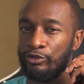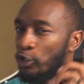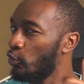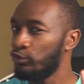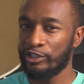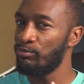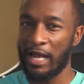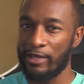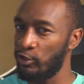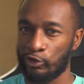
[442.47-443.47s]
Don't just
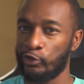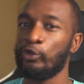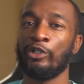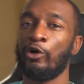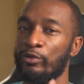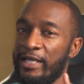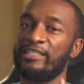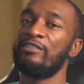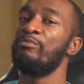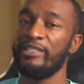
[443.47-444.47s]
buy those two alone.
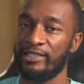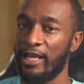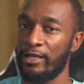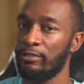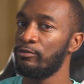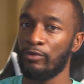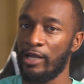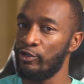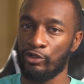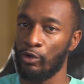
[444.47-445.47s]
That's a mistake,
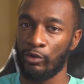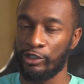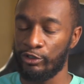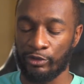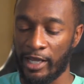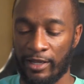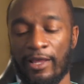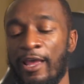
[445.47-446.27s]
right? You don't want to do that.